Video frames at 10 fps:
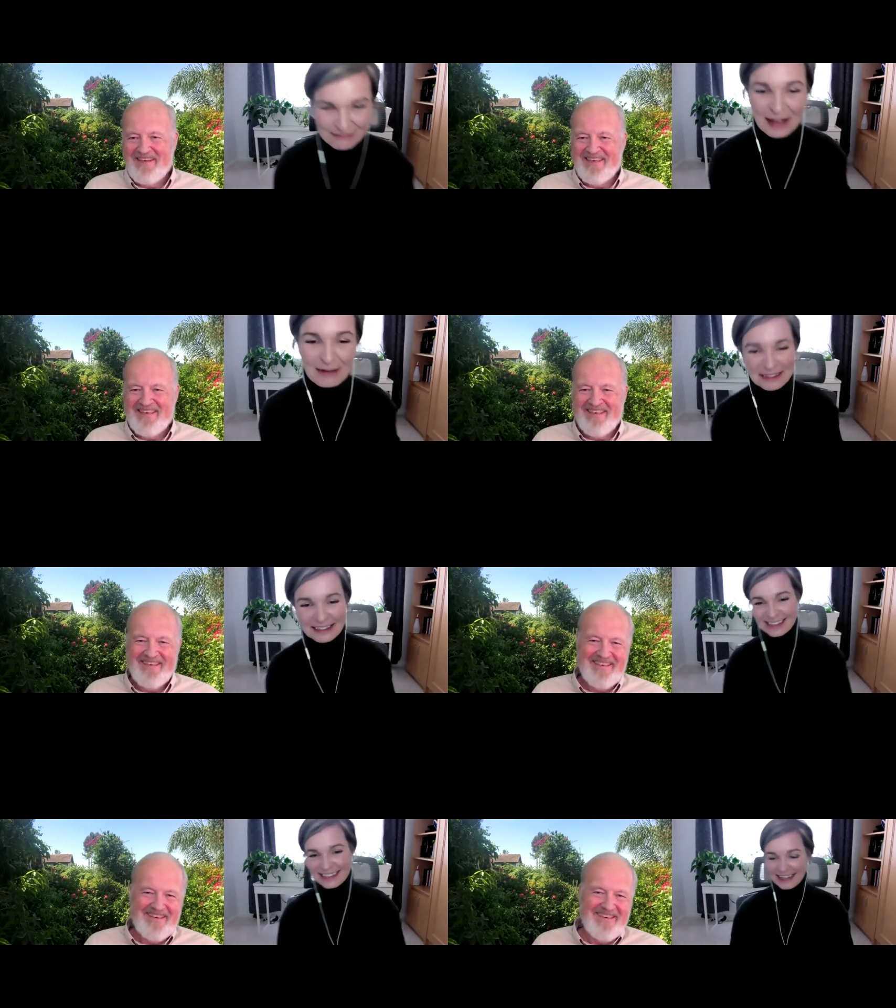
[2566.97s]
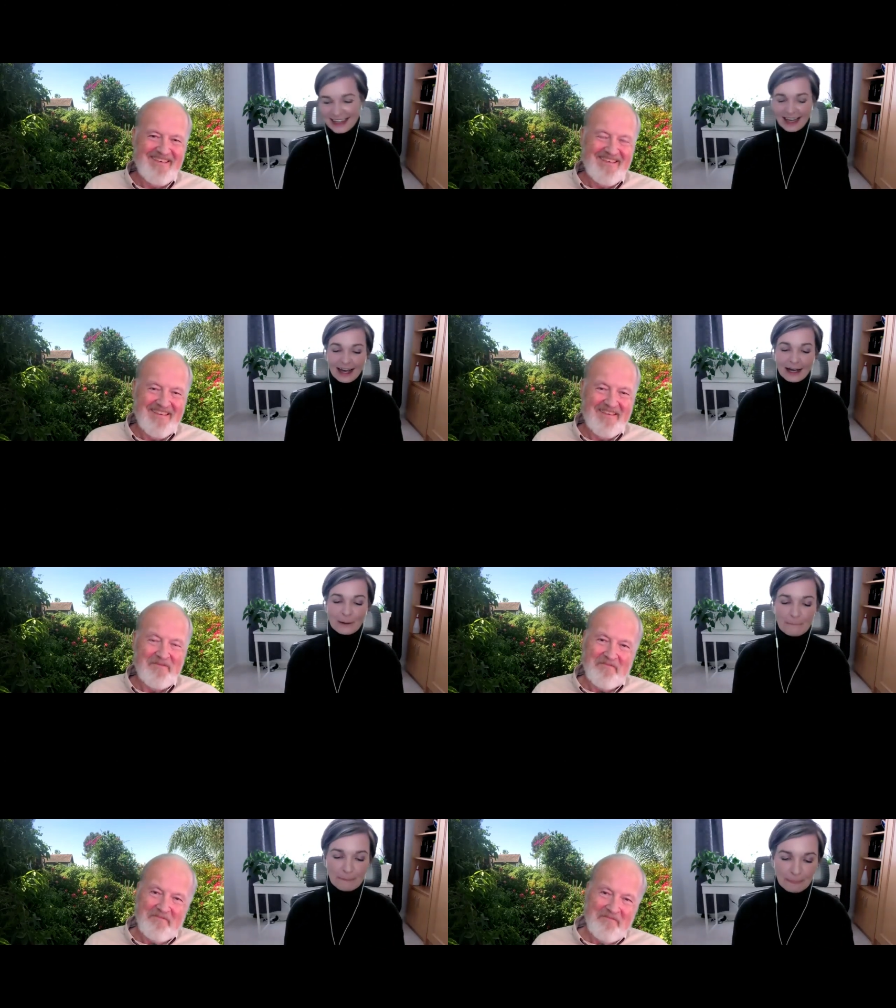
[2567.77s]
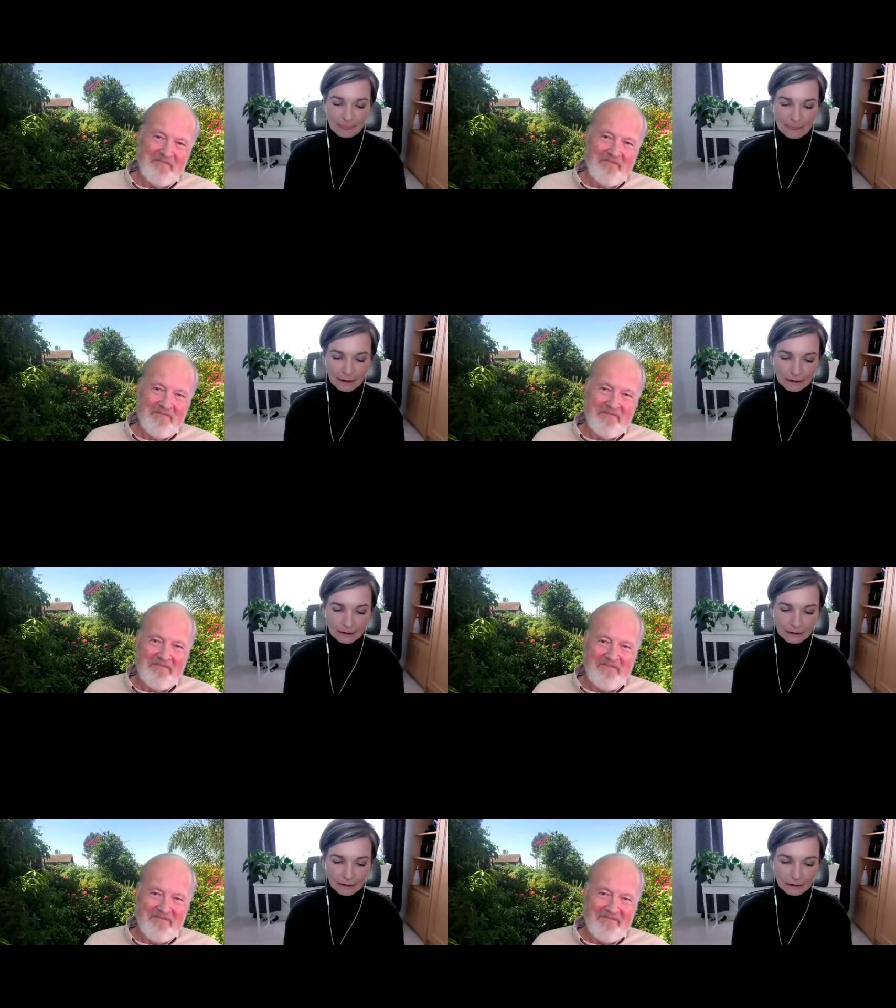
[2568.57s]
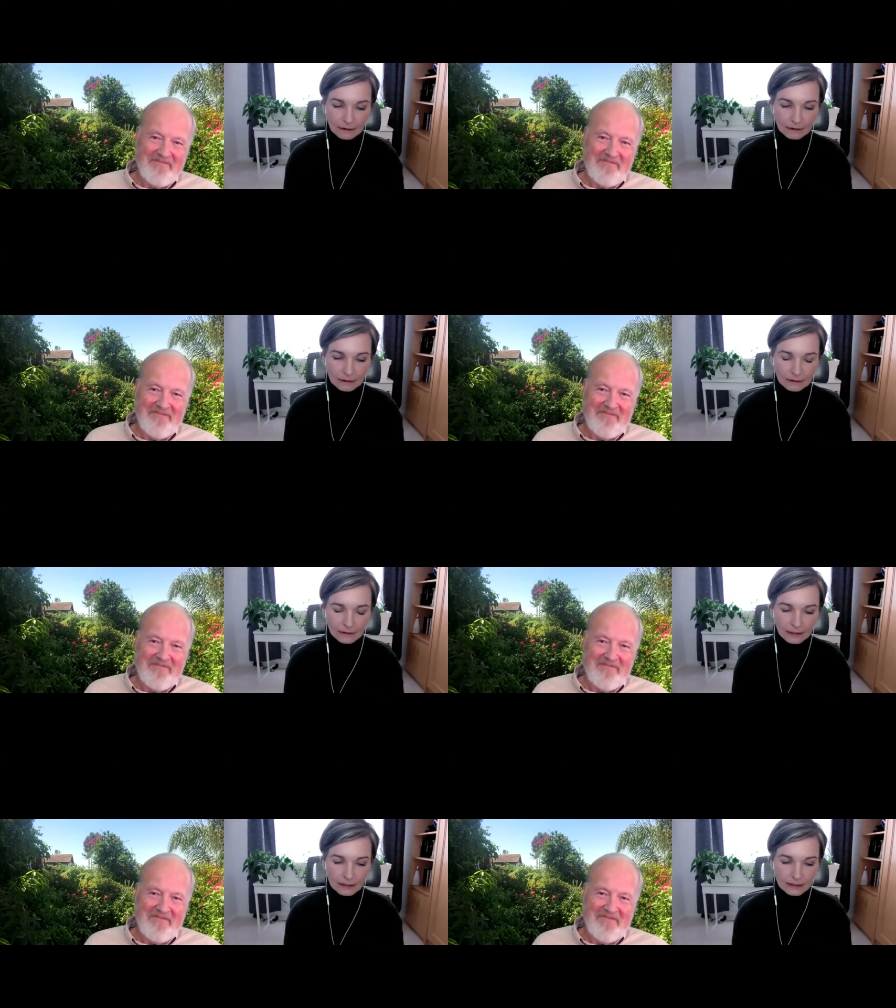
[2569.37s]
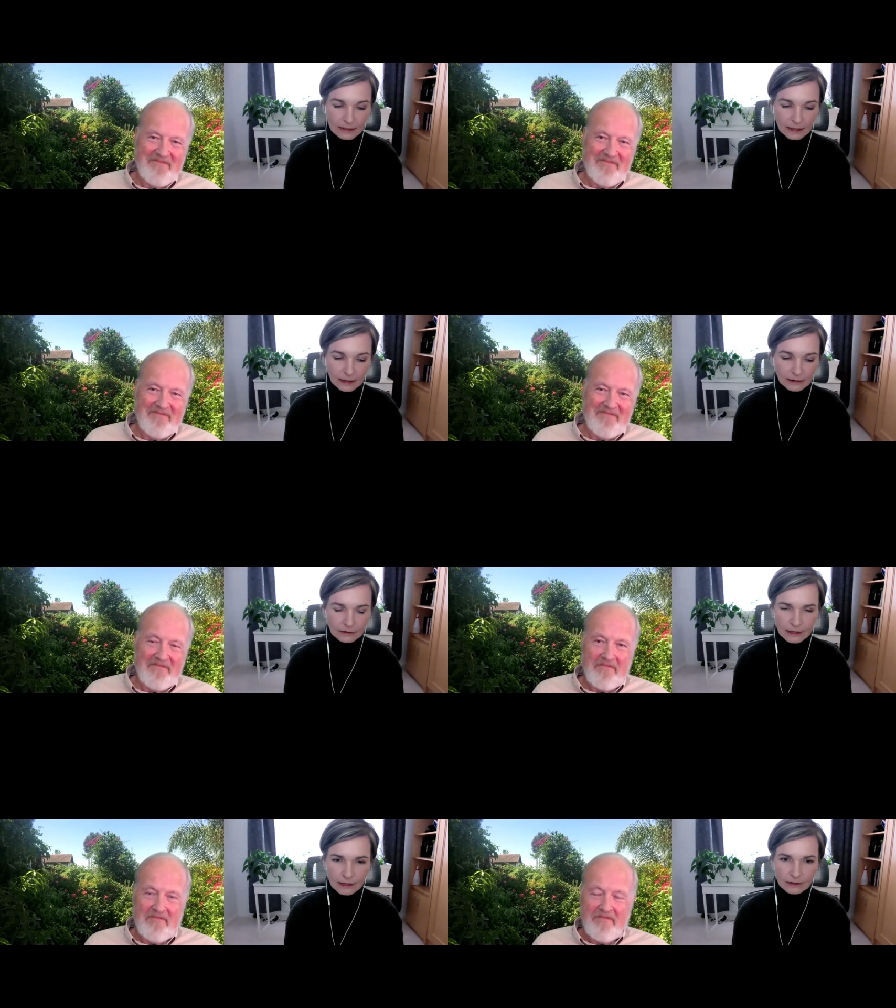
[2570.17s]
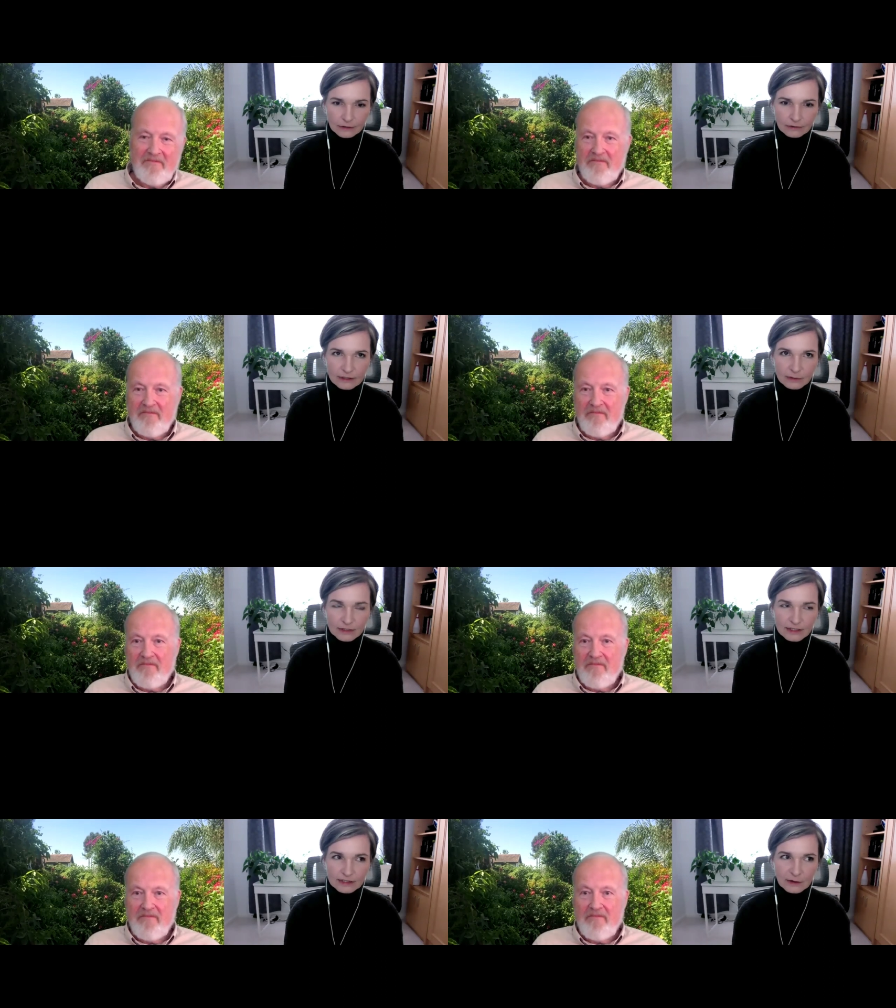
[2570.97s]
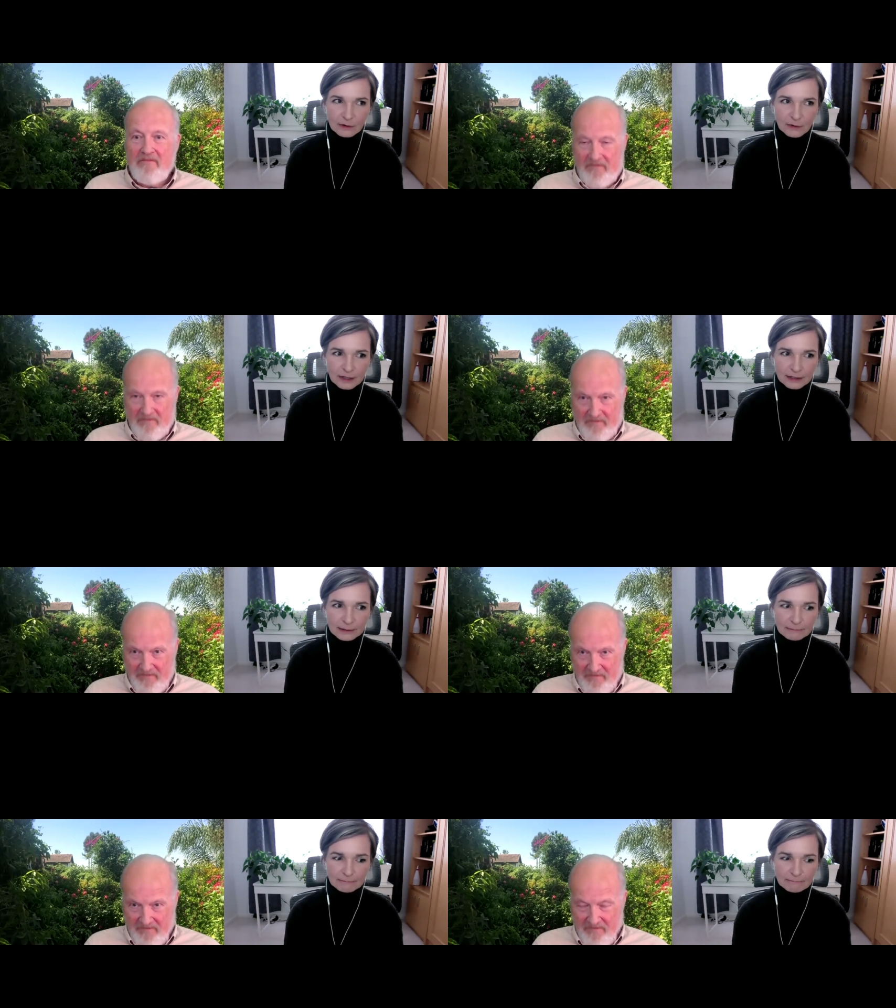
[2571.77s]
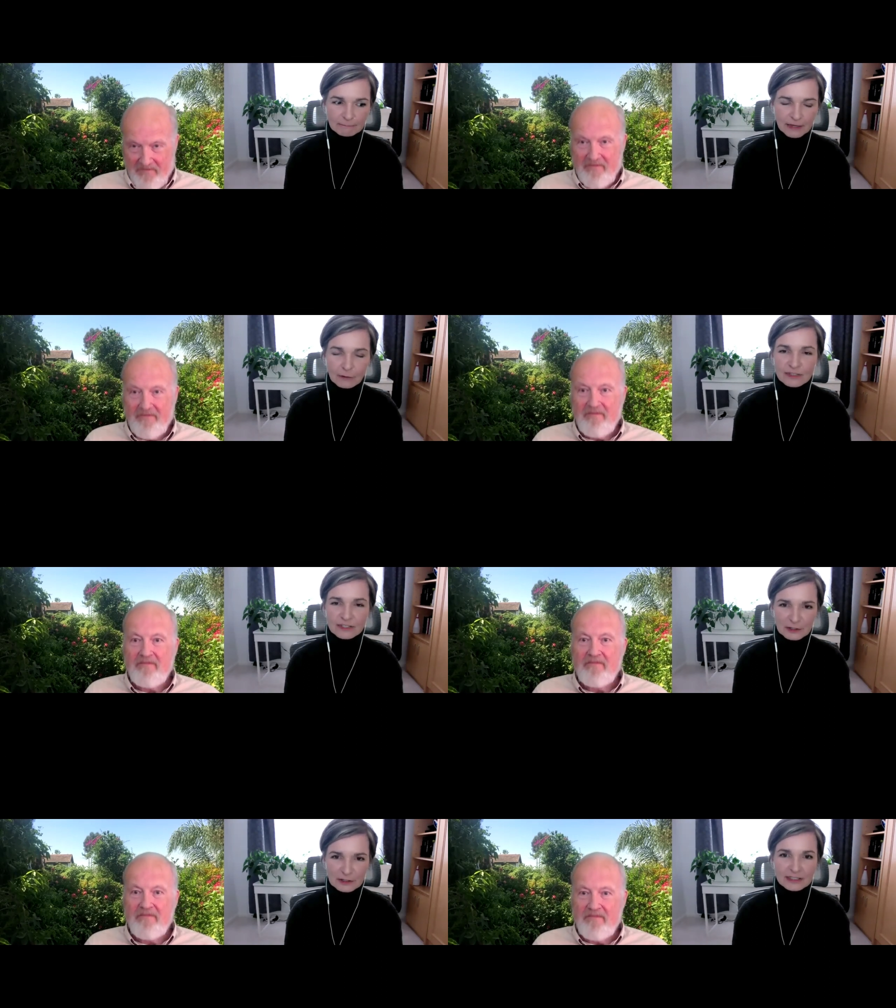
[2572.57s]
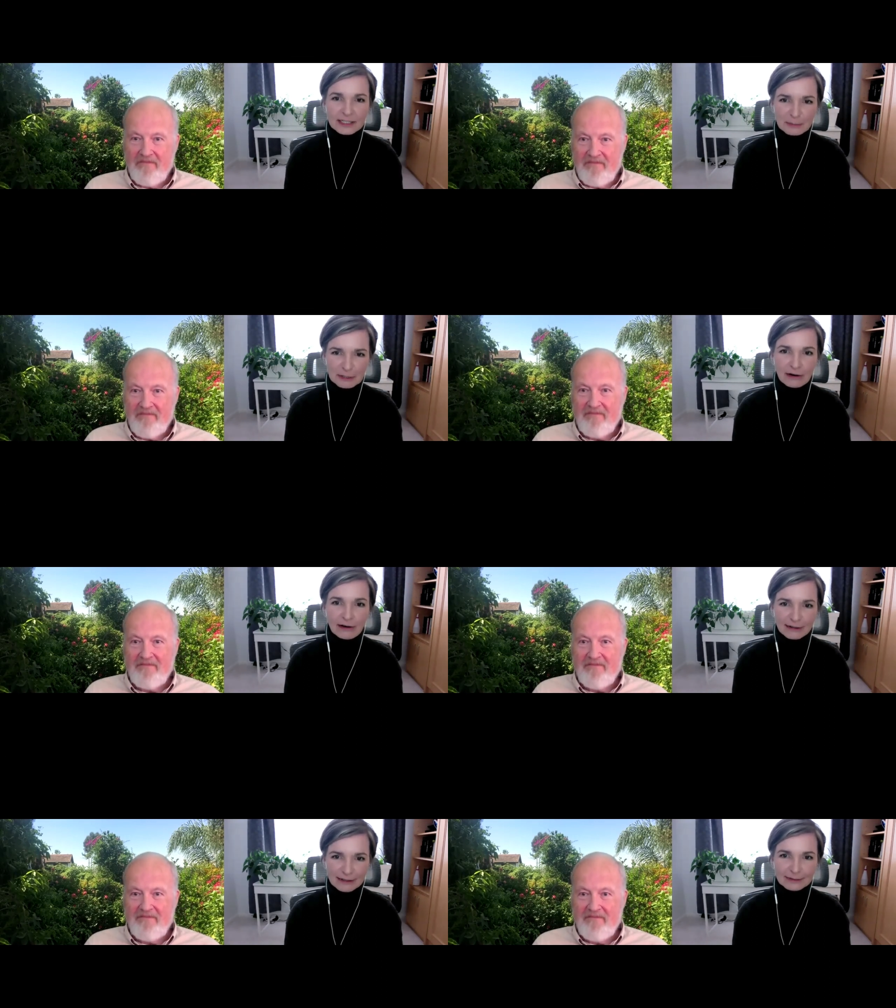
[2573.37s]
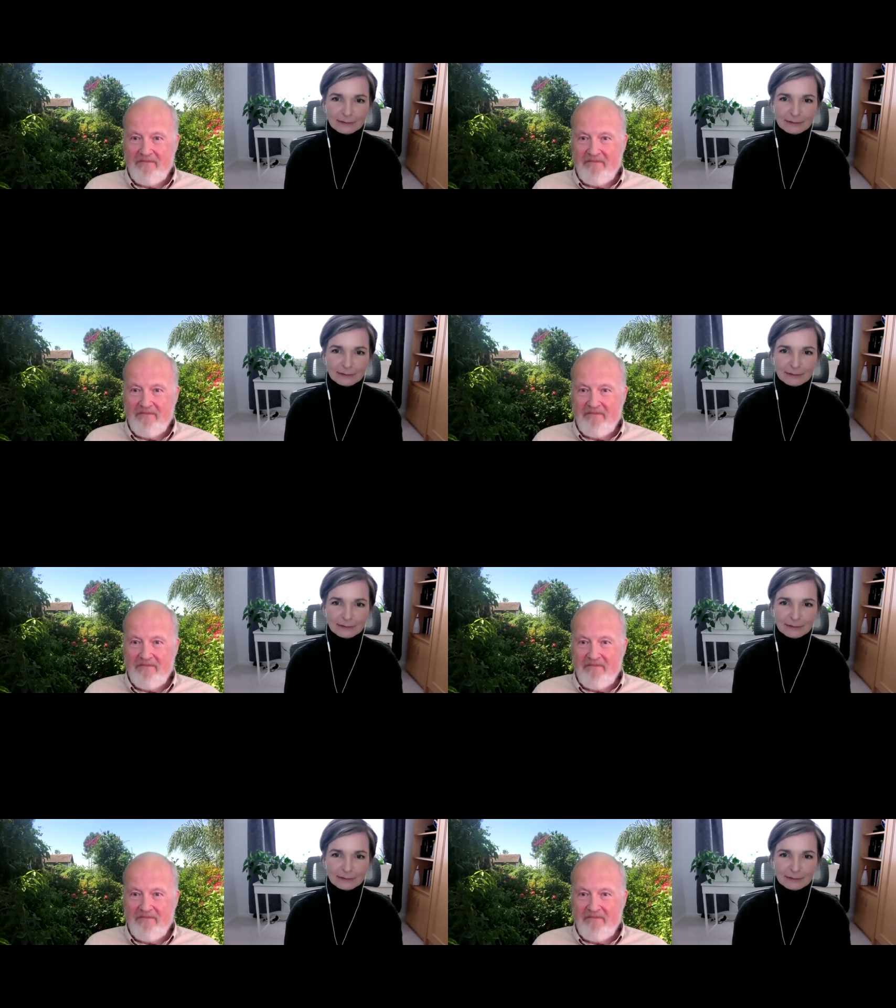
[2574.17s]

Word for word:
Speaker 1: Fabulous. Um, Dennis, uh, thank you. This was so. Um, it was a good deep talk.